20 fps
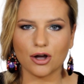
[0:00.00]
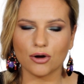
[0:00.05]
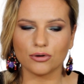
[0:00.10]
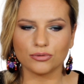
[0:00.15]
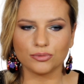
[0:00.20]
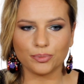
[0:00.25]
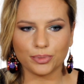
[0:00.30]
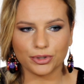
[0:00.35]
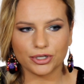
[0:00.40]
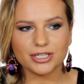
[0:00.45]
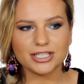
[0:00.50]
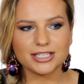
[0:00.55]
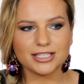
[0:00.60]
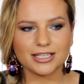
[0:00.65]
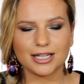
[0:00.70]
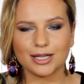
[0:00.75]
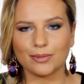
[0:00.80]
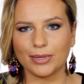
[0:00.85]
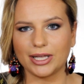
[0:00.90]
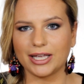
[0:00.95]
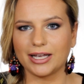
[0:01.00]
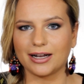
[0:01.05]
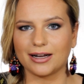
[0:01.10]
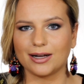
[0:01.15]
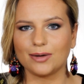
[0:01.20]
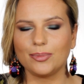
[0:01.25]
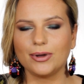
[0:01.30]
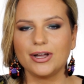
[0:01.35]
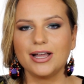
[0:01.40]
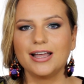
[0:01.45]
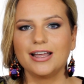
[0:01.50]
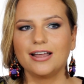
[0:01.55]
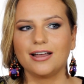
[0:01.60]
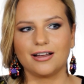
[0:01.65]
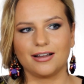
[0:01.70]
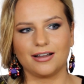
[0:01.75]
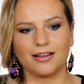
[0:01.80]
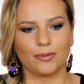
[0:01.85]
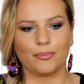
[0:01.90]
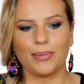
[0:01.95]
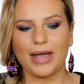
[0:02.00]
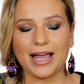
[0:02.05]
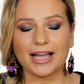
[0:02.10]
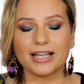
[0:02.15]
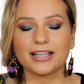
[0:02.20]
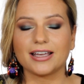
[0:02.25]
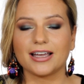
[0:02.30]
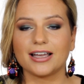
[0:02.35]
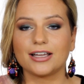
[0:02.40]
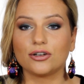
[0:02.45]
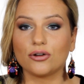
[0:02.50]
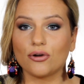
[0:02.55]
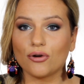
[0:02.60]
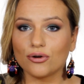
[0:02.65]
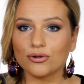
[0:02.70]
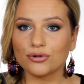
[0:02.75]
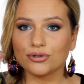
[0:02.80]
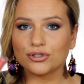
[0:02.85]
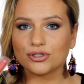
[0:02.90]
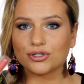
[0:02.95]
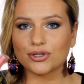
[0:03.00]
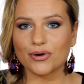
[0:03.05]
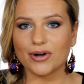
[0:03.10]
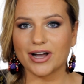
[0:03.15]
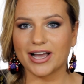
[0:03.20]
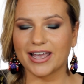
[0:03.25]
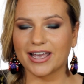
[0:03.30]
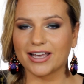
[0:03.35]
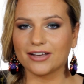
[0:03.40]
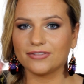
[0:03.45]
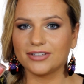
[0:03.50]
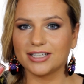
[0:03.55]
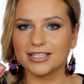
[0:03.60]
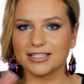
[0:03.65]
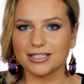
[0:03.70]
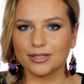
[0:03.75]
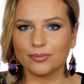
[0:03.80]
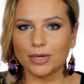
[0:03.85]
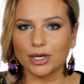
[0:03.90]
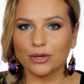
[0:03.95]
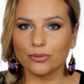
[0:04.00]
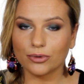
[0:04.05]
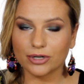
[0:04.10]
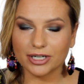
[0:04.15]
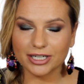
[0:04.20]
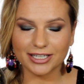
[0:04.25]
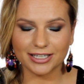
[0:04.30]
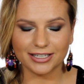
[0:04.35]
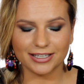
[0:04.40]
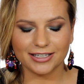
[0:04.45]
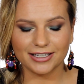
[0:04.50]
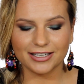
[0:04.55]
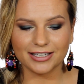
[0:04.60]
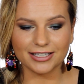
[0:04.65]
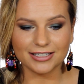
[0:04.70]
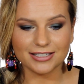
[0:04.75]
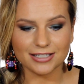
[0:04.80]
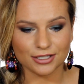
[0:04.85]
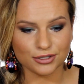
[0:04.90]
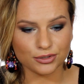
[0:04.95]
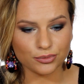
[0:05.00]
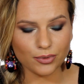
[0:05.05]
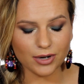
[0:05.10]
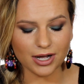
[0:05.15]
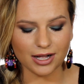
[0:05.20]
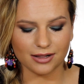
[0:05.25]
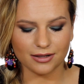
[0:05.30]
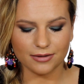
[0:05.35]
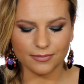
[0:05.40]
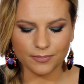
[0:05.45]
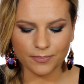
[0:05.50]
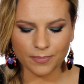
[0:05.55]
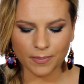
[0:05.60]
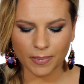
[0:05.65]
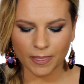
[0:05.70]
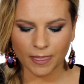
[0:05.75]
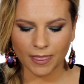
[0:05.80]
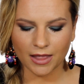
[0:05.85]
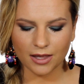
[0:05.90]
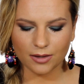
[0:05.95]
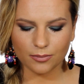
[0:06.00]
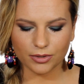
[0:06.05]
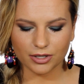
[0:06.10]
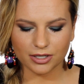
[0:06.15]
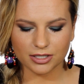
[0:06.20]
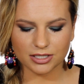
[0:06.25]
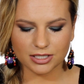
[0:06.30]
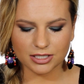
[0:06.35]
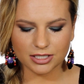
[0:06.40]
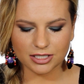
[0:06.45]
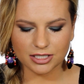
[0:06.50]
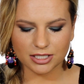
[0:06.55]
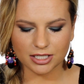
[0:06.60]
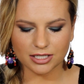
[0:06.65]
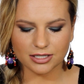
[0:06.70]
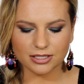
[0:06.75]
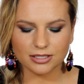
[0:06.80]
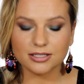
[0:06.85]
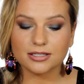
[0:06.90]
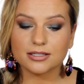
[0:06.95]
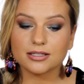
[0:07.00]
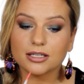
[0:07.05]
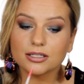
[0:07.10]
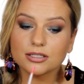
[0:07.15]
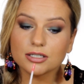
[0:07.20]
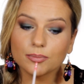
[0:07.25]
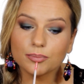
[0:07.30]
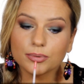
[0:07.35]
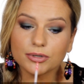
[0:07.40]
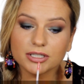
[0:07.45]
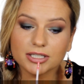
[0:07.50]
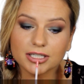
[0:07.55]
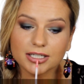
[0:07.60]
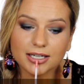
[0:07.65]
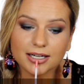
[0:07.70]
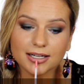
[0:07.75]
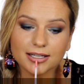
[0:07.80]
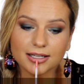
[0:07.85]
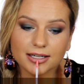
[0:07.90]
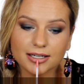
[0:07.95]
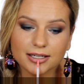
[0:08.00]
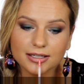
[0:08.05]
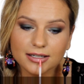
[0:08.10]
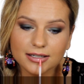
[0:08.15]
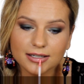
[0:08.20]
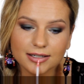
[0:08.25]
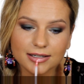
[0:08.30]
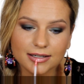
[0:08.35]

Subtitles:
own personal makeup bag, and also I have this in my working kit as well, because it's just such a pretty color.